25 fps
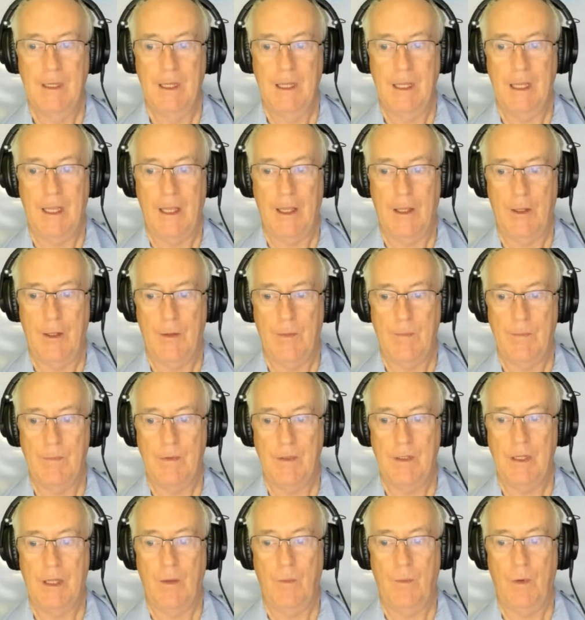Um, mm.
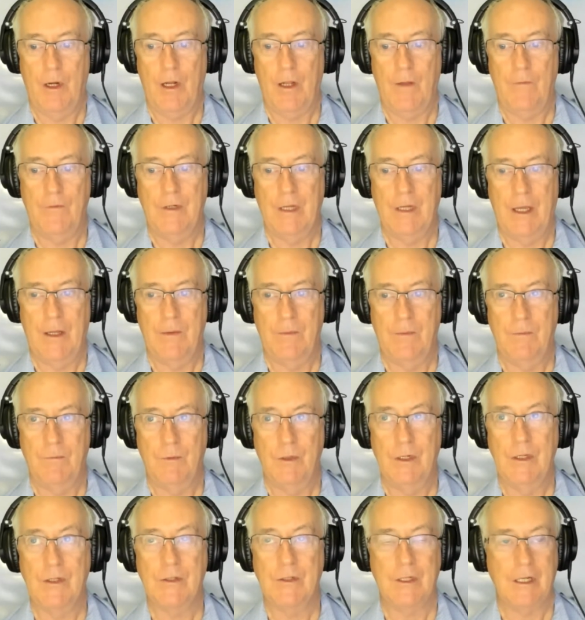Now, what I've done
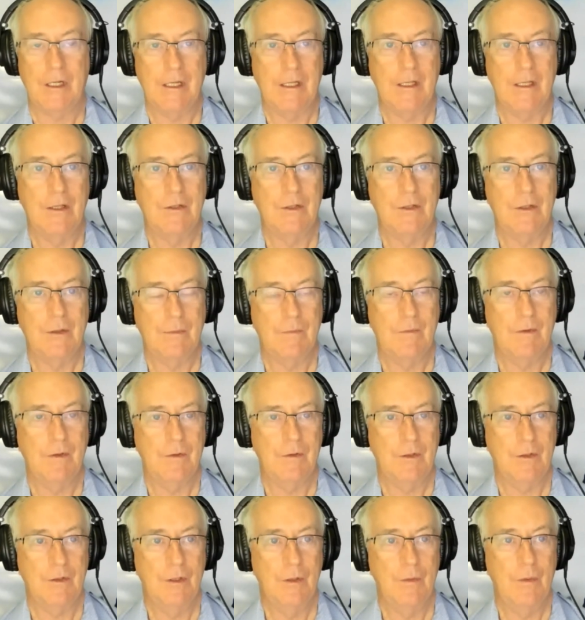recently, there's a there's
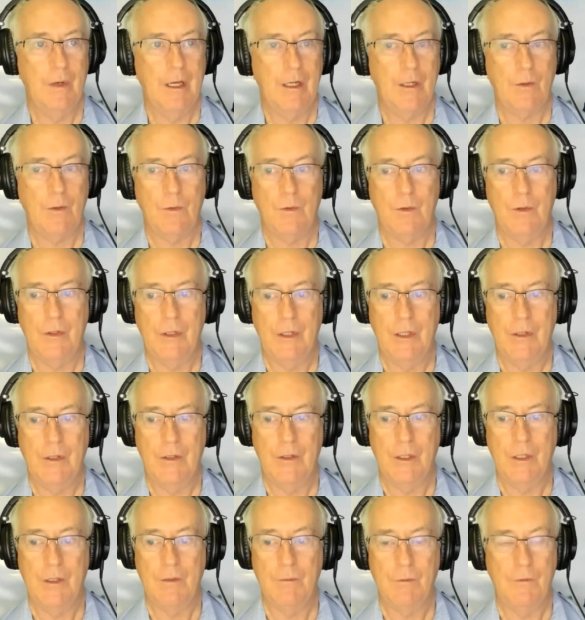a new article in
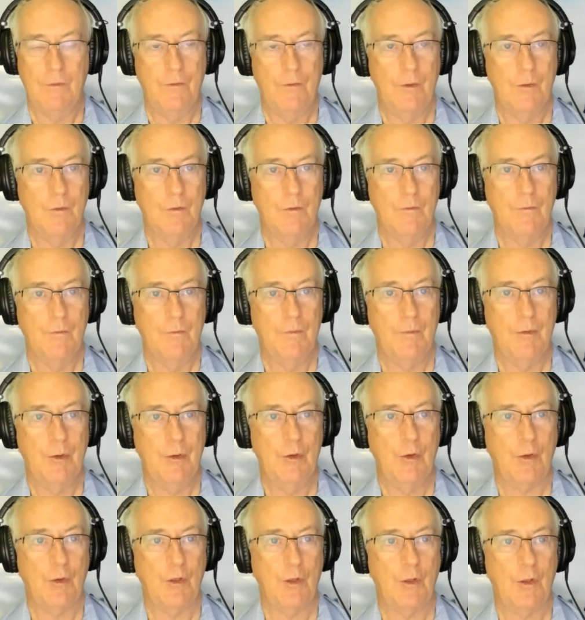the Review of
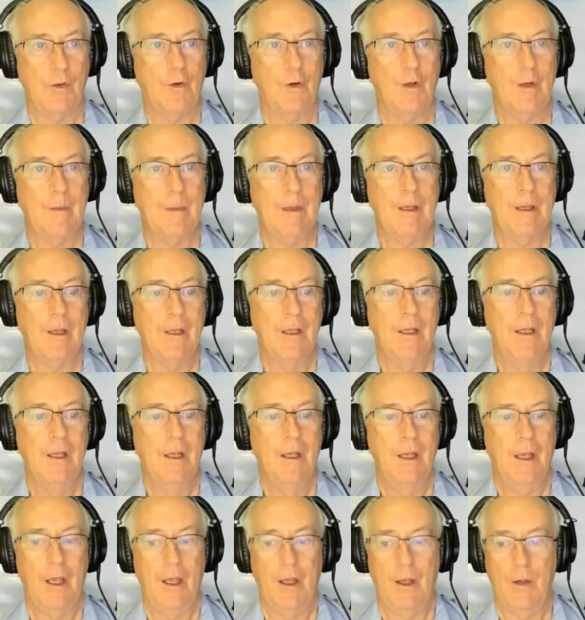Political Economy,
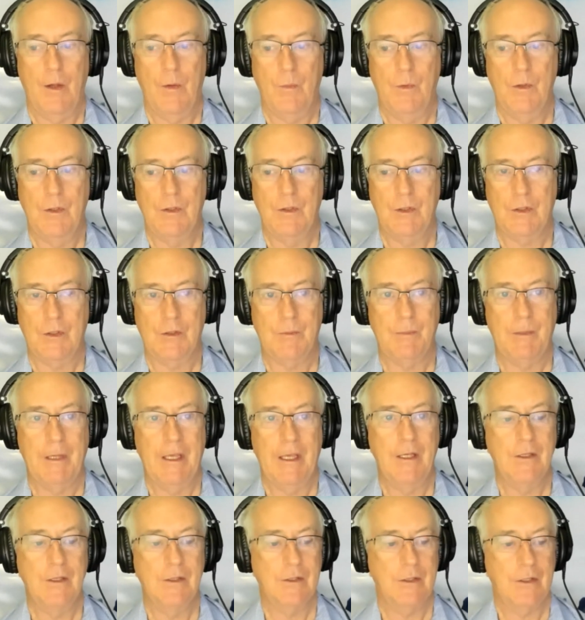uh, which
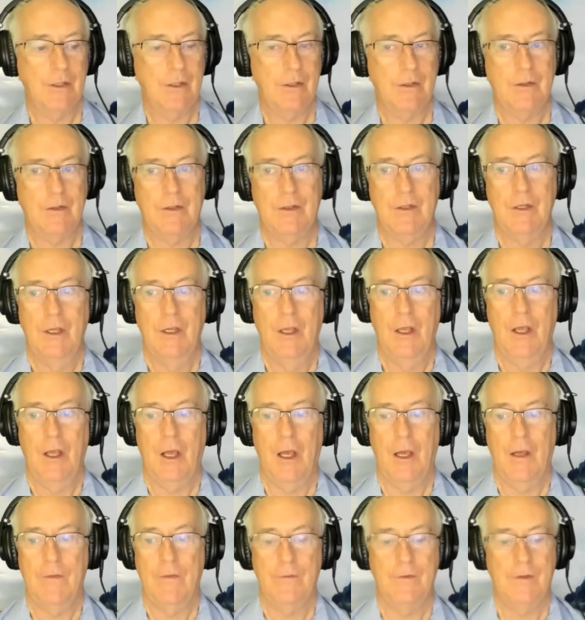explains this.
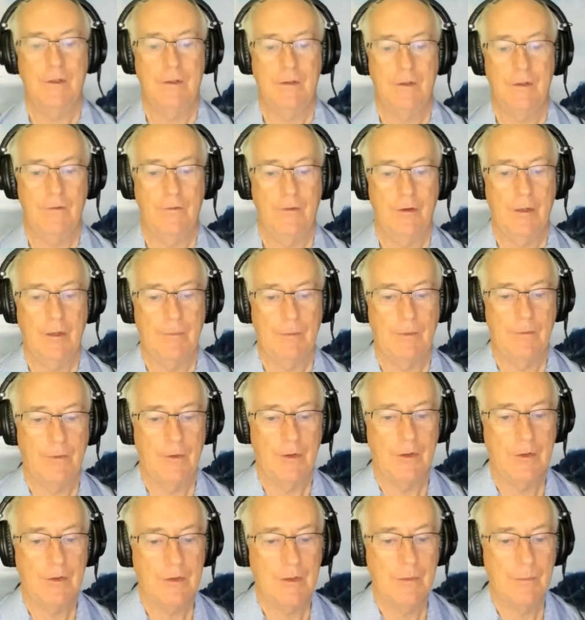I've developed a
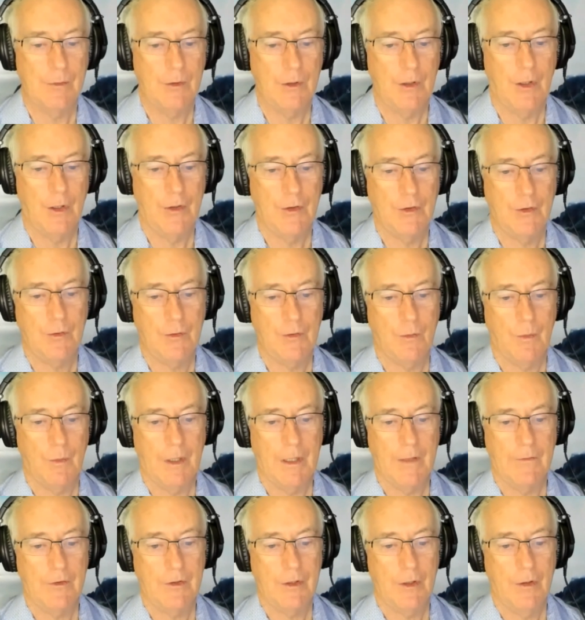very simple logical way
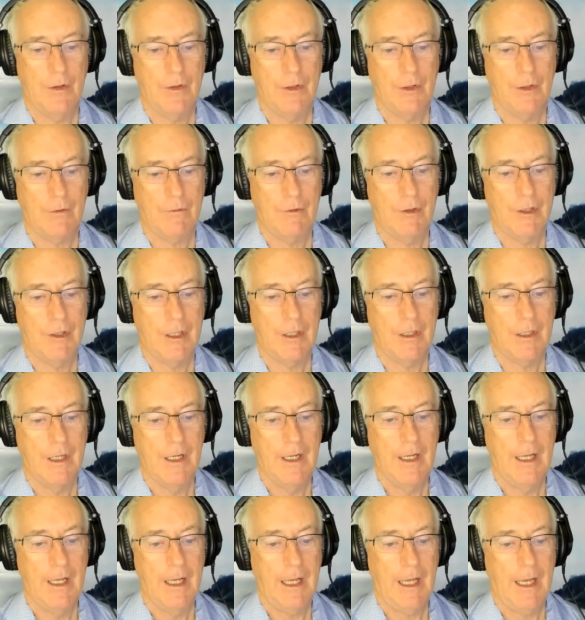of showing that credit
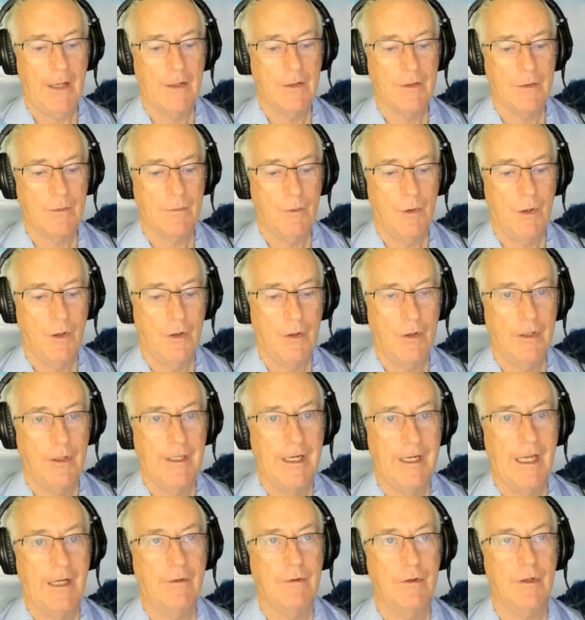has a role in
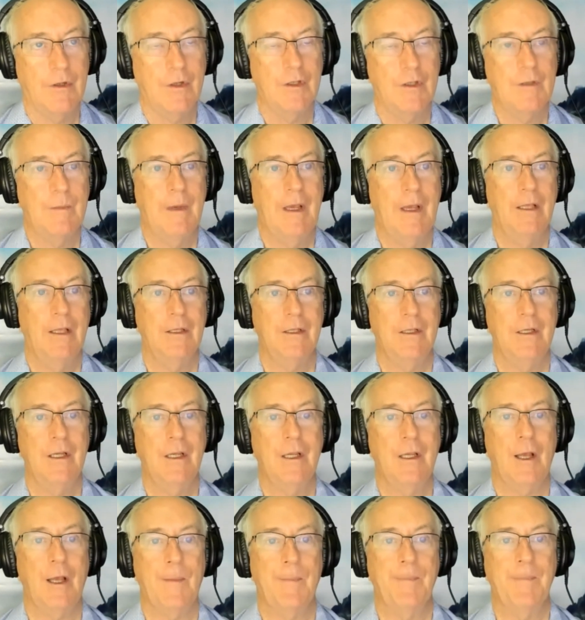aggregate demand and
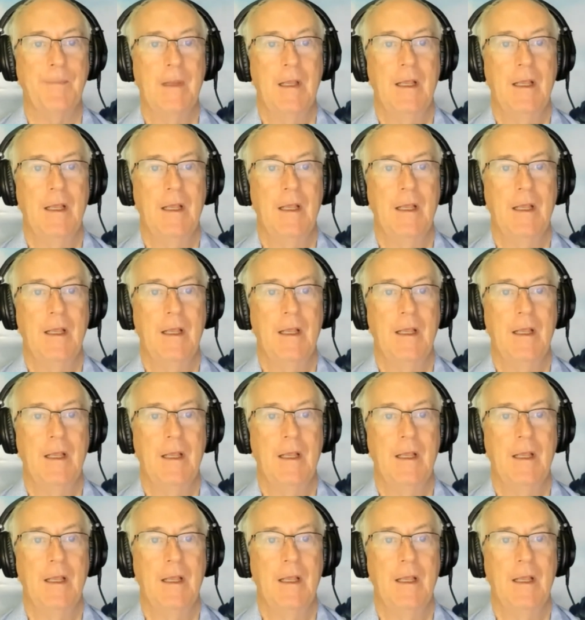income.